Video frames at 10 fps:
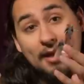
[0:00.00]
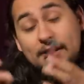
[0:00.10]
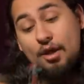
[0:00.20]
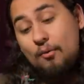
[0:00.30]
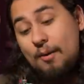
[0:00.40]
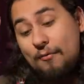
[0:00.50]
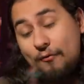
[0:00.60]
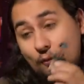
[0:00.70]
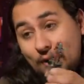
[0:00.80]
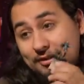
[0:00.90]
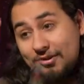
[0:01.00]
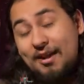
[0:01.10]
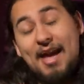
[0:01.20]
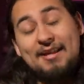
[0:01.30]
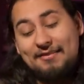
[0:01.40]
And you know what? Before I
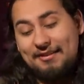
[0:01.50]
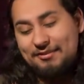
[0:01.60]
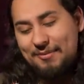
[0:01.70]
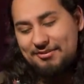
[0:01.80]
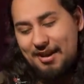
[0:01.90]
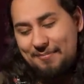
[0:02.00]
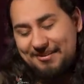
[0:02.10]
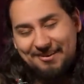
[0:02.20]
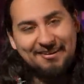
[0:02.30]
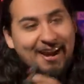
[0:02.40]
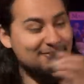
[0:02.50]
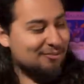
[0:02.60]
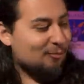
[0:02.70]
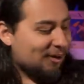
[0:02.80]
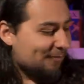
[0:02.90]
start adding things to my shopping cart, I
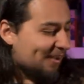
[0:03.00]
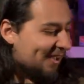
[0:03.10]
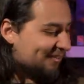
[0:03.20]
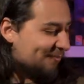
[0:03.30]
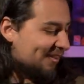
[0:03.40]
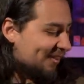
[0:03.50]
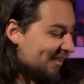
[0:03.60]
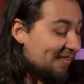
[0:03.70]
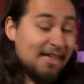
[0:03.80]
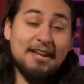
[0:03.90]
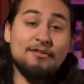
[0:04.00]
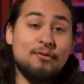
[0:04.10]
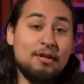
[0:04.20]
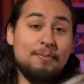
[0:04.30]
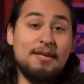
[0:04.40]
should work on my next mini, and that is
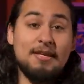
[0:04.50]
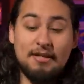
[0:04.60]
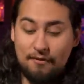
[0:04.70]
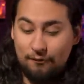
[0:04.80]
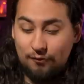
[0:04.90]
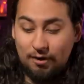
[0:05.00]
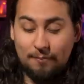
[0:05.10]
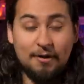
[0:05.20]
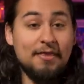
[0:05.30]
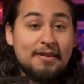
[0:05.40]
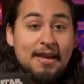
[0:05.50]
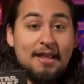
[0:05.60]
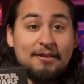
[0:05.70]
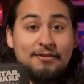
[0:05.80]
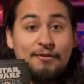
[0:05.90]
going to be from the
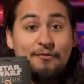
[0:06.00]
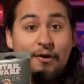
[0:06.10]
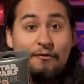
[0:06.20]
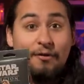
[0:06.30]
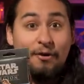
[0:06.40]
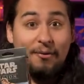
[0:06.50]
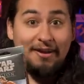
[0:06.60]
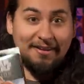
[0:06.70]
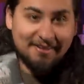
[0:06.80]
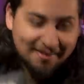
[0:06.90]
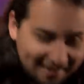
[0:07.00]
galaxy far, far away.